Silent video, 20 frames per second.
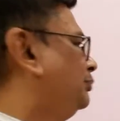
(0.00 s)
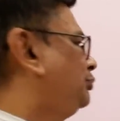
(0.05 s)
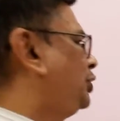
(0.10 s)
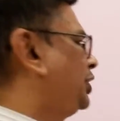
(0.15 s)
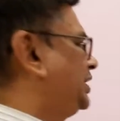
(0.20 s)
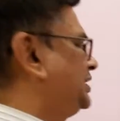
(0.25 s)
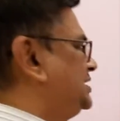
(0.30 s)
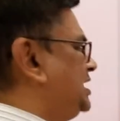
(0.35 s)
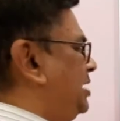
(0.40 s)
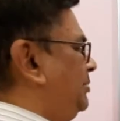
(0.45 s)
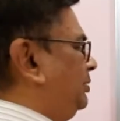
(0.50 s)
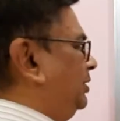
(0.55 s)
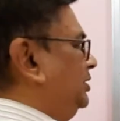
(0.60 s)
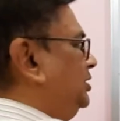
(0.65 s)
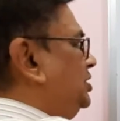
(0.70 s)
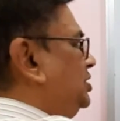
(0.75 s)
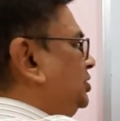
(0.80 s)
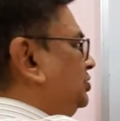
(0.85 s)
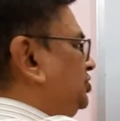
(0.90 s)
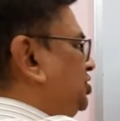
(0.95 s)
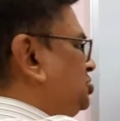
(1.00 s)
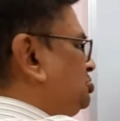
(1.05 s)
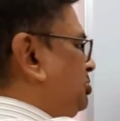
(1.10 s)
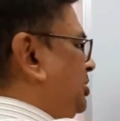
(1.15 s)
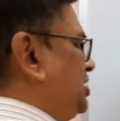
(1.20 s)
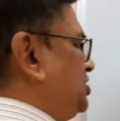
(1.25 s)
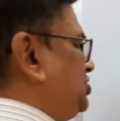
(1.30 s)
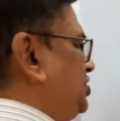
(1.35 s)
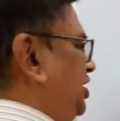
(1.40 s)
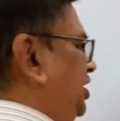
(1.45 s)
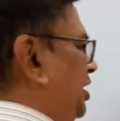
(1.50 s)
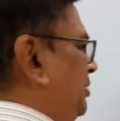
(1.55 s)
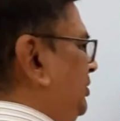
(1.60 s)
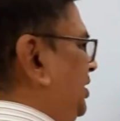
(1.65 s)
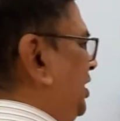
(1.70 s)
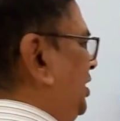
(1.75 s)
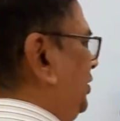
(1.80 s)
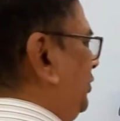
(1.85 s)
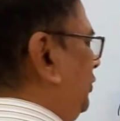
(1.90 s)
For example, this first determinant